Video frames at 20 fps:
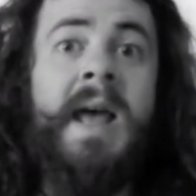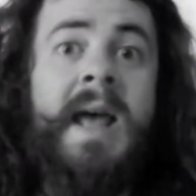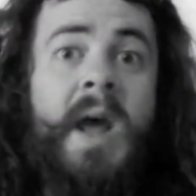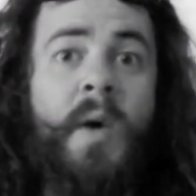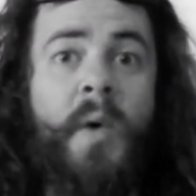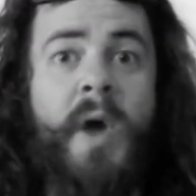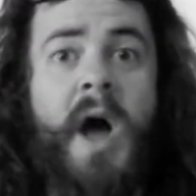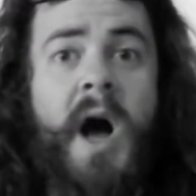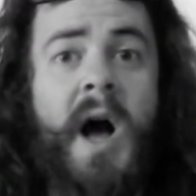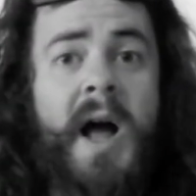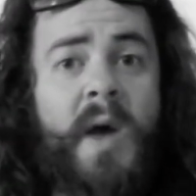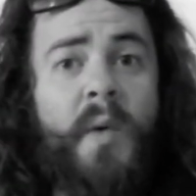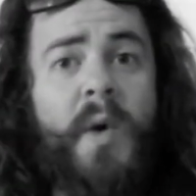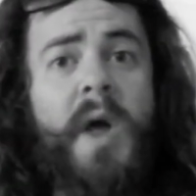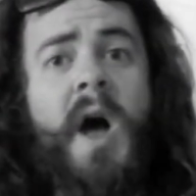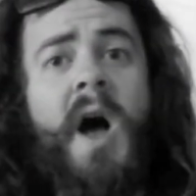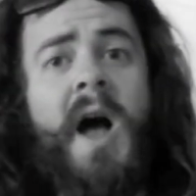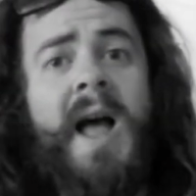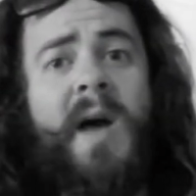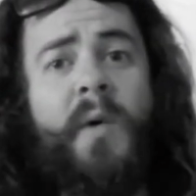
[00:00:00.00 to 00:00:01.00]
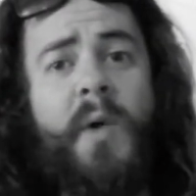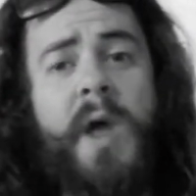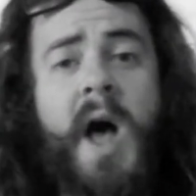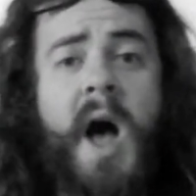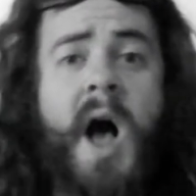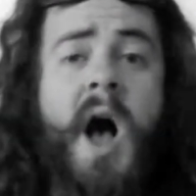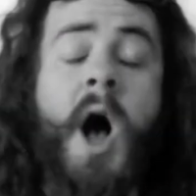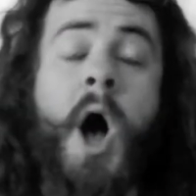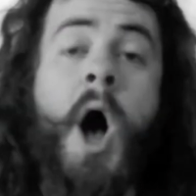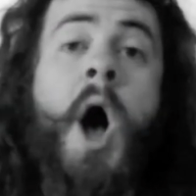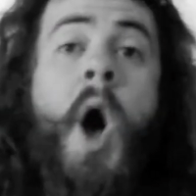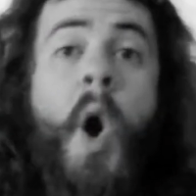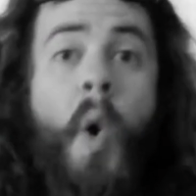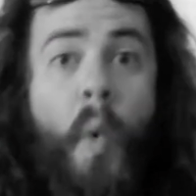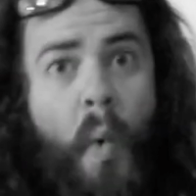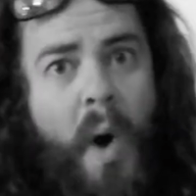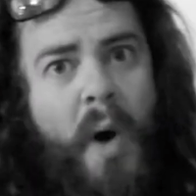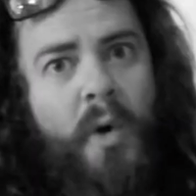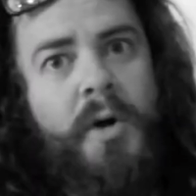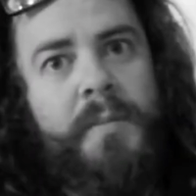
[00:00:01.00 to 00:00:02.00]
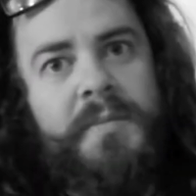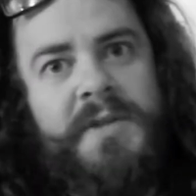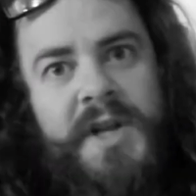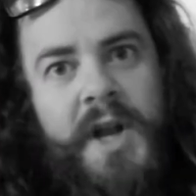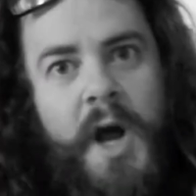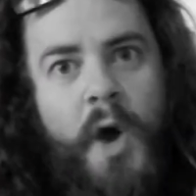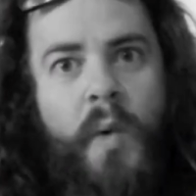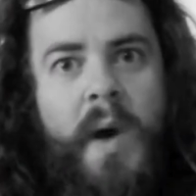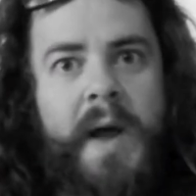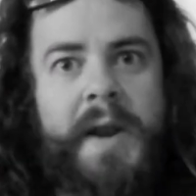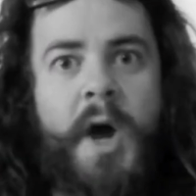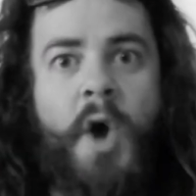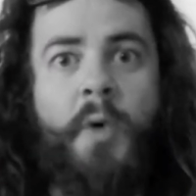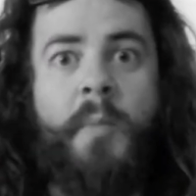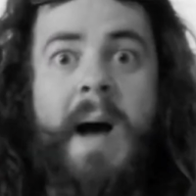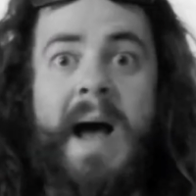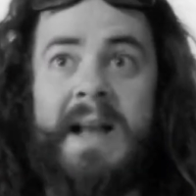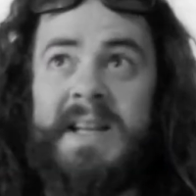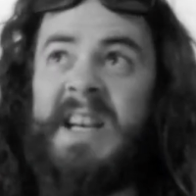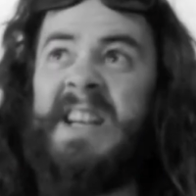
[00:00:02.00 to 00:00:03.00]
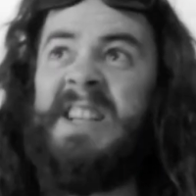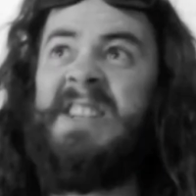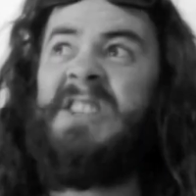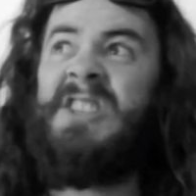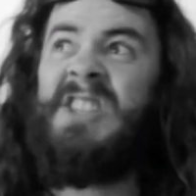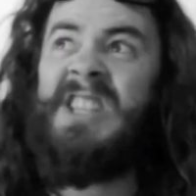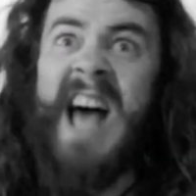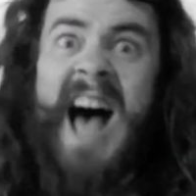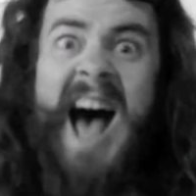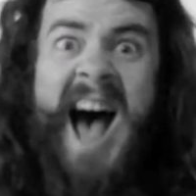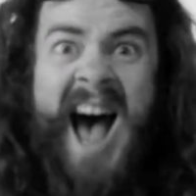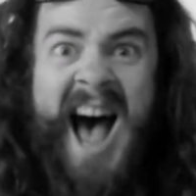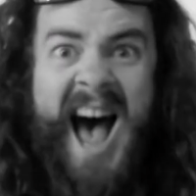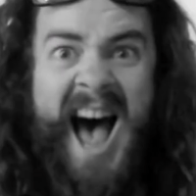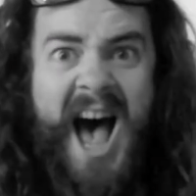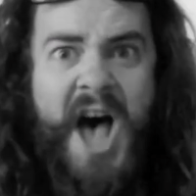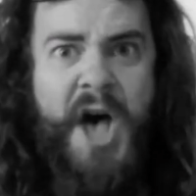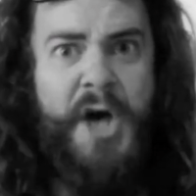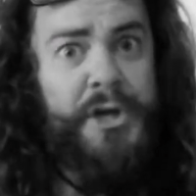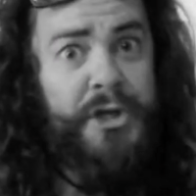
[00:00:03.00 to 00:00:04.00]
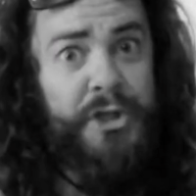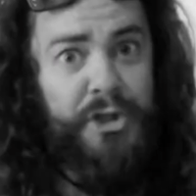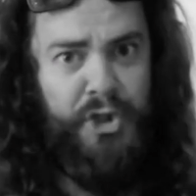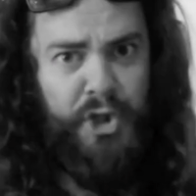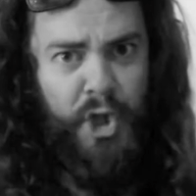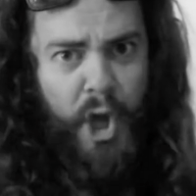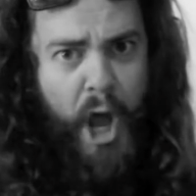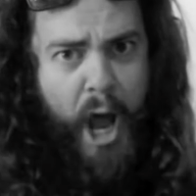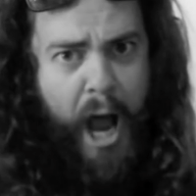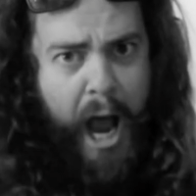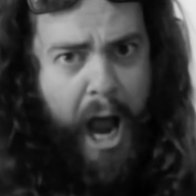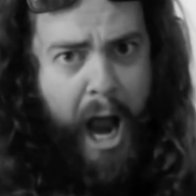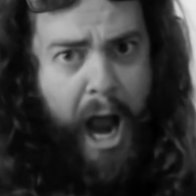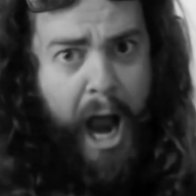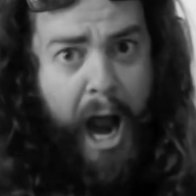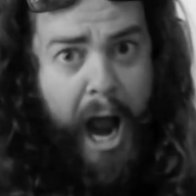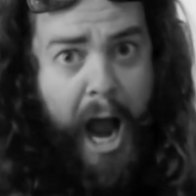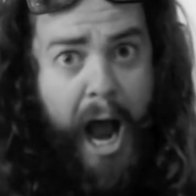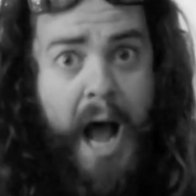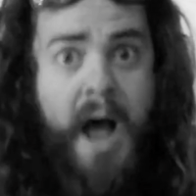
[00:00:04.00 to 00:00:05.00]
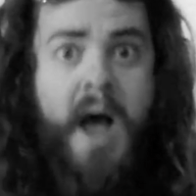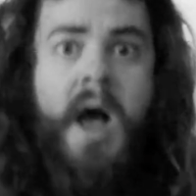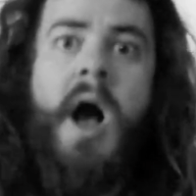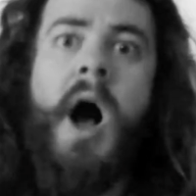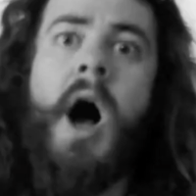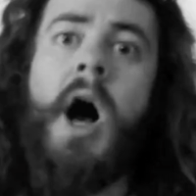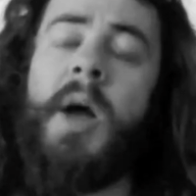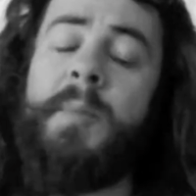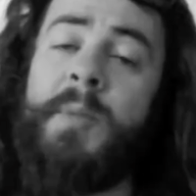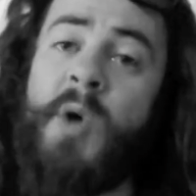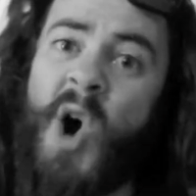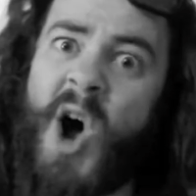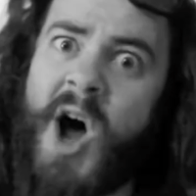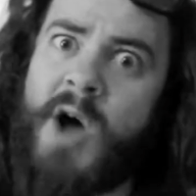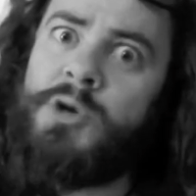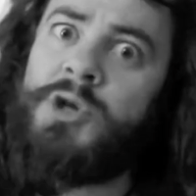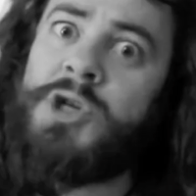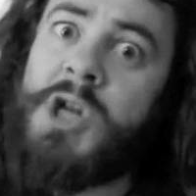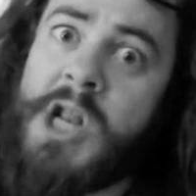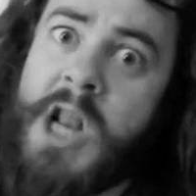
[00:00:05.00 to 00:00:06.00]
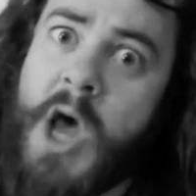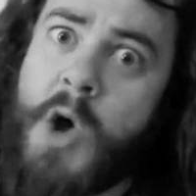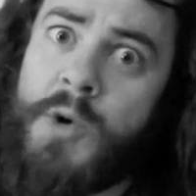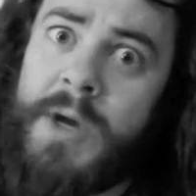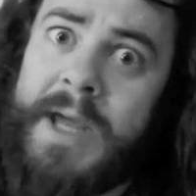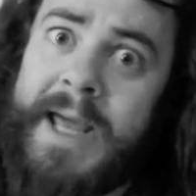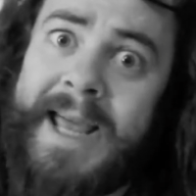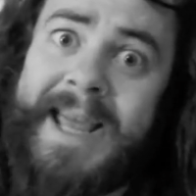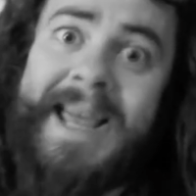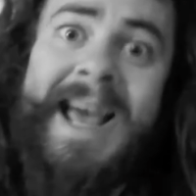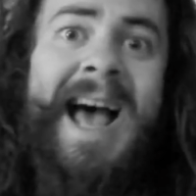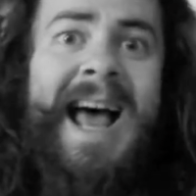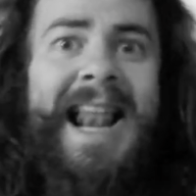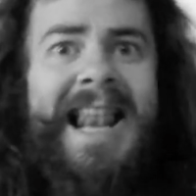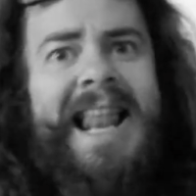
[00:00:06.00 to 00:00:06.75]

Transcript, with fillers: Here we are, here we are, here we are. Welcome to Nowhere Nomad. Huzzah, huzzah. I'm your host, Loki.